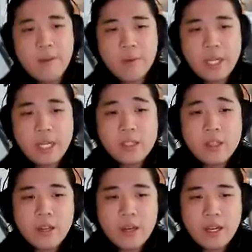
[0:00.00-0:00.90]
and we can't
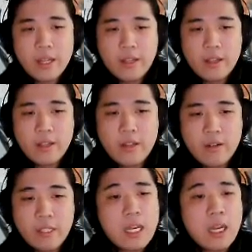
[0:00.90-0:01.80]
deny that
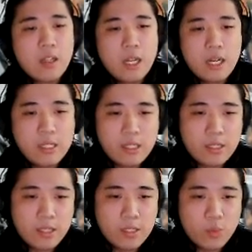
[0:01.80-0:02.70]
it's had a lot of
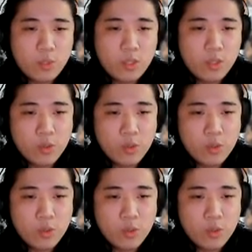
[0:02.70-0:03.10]
success with